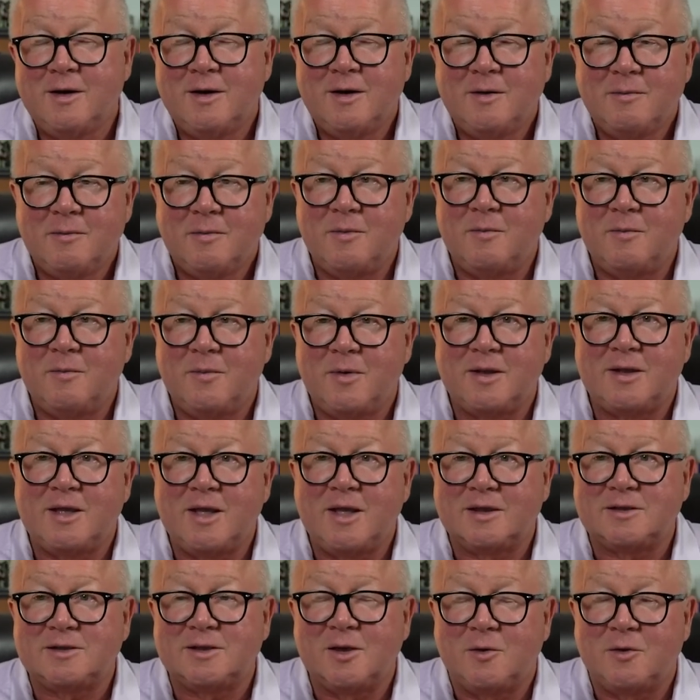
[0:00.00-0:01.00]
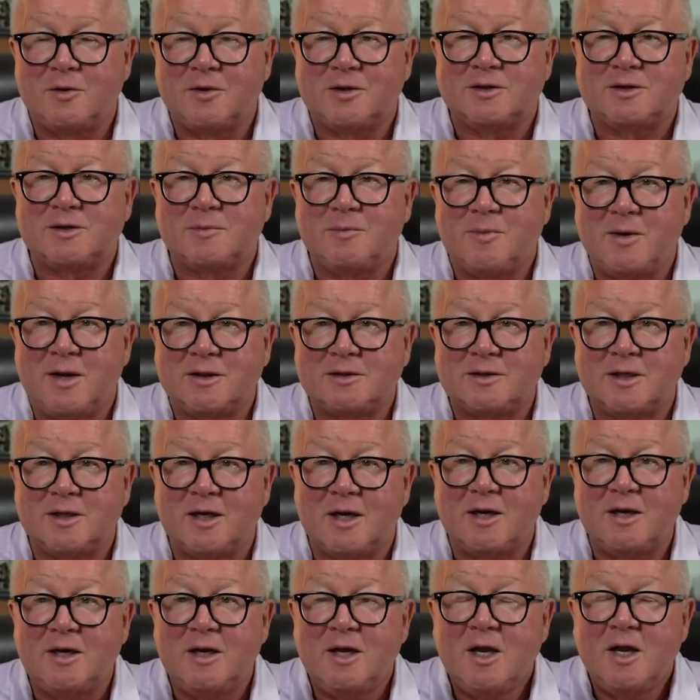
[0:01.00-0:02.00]
but that's not what it's about
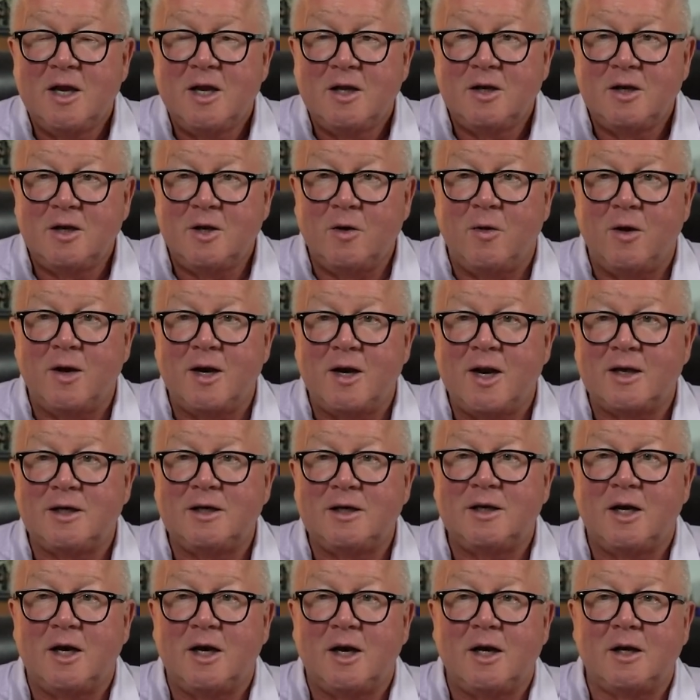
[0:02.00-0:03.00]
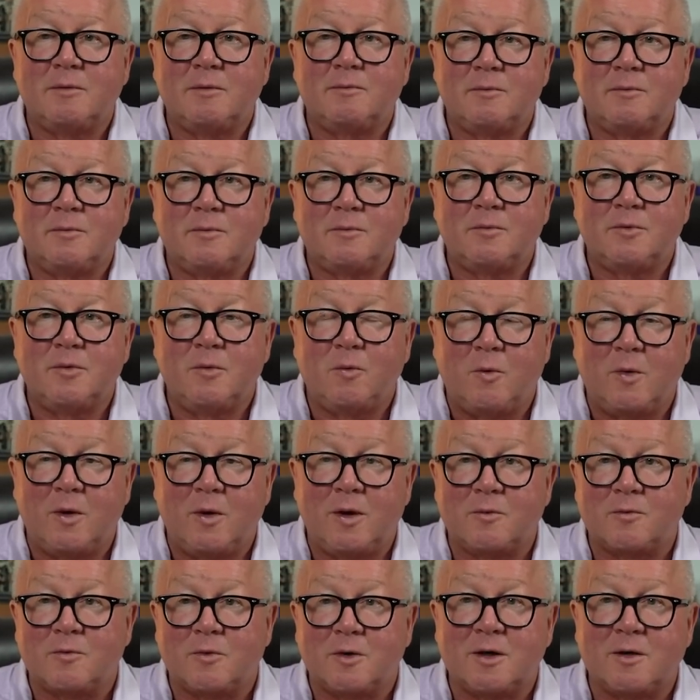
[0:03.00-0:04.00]
tonight. You know what I got?
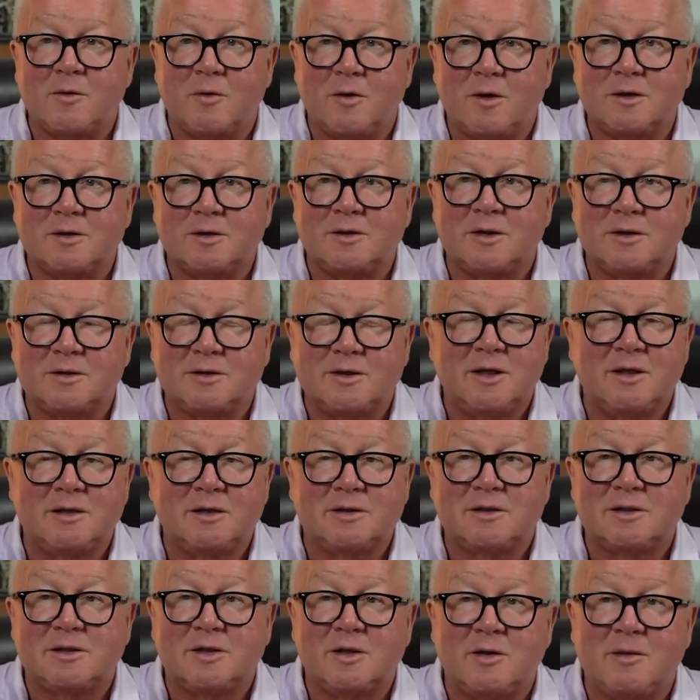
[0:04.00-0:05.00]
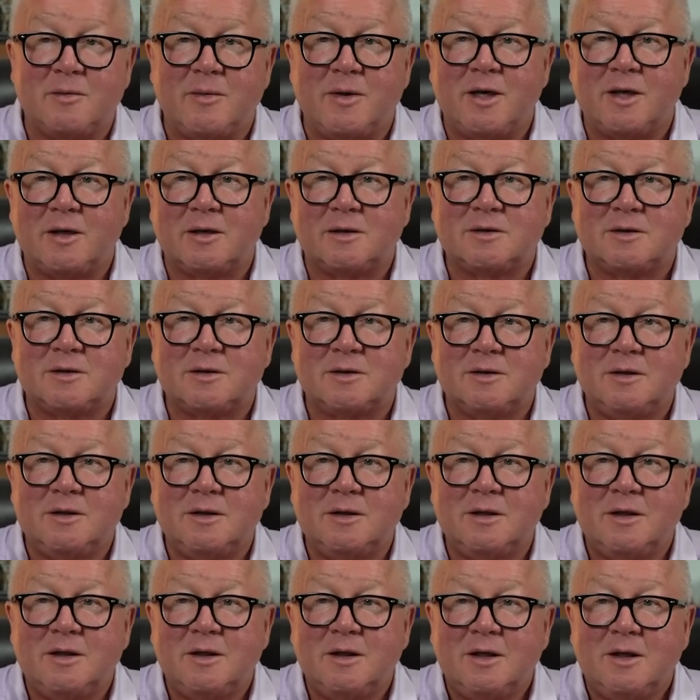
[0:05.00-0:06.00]
What really works? I'll tell you, it's Ceramex.
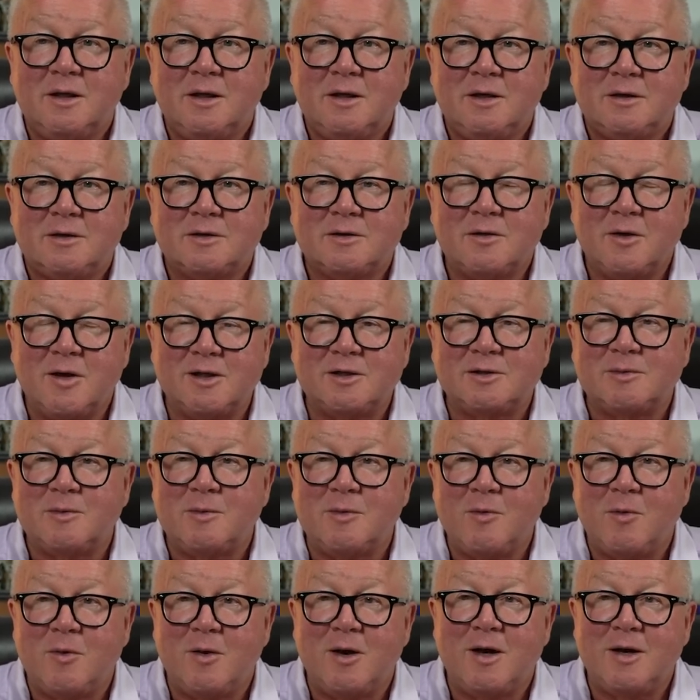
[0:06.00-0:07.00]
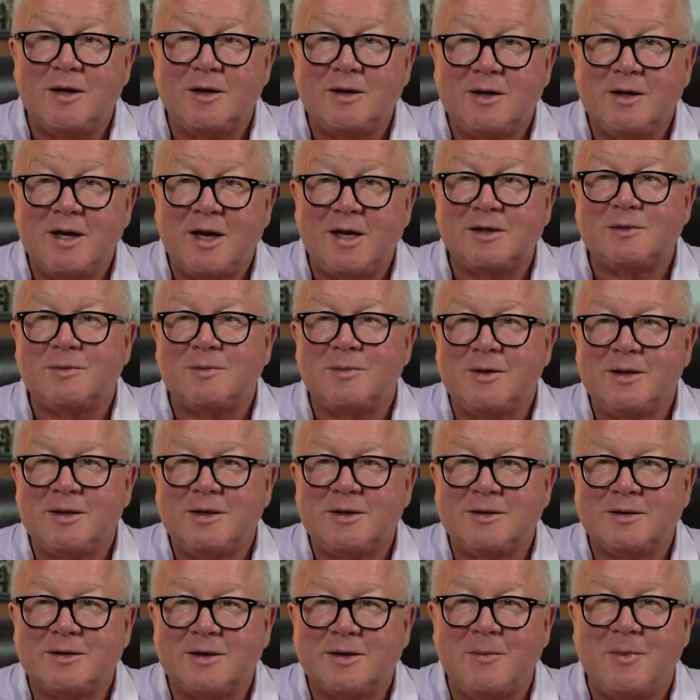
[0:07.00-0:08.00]
So ask me why. Ask me.
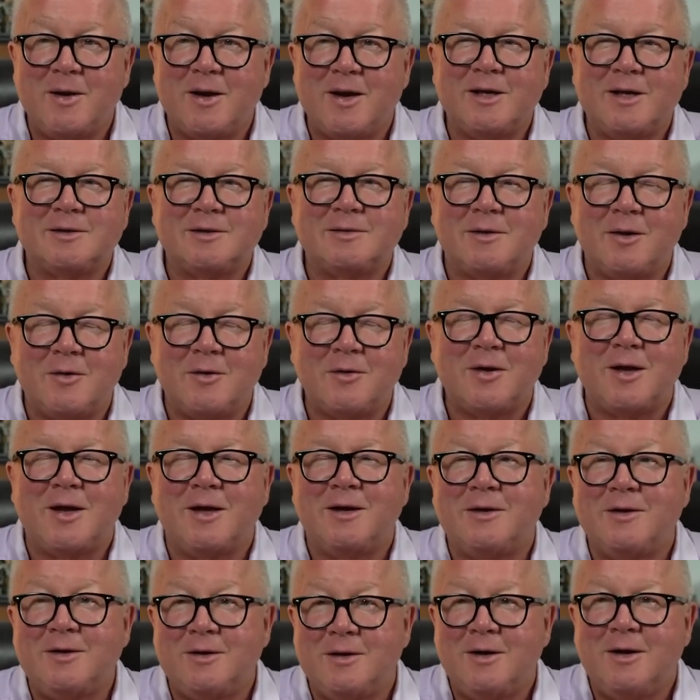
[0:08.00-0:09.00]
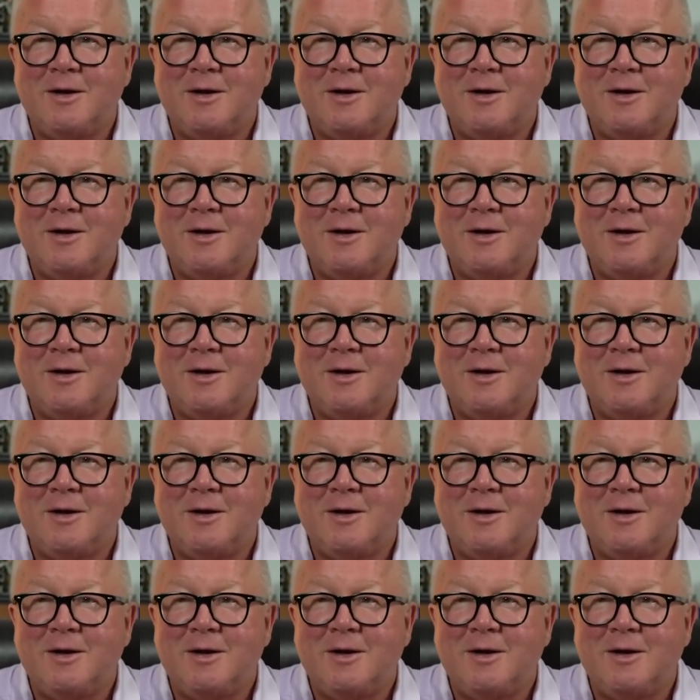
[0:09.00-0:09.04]
Come on, ask me. Okay. Why?